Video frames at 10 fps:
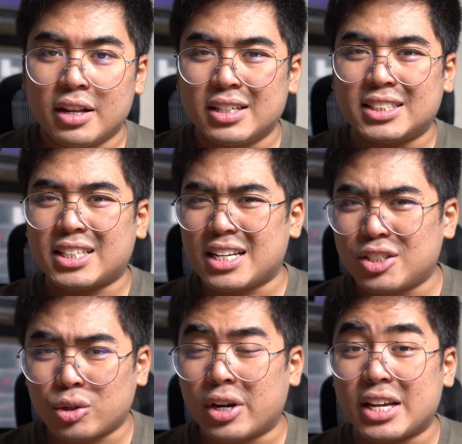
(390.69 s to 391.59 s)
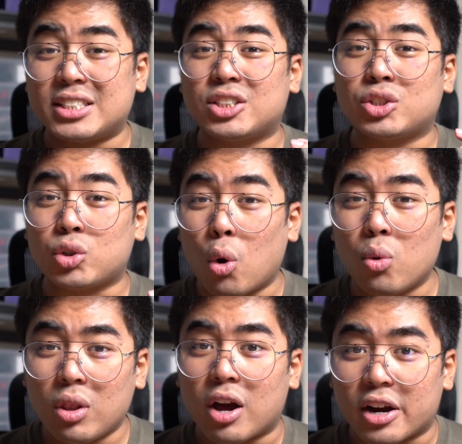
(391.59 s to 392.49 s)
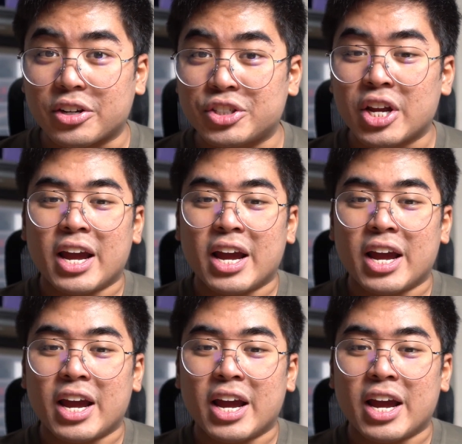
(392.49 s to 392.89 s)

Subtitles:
The sensor is so large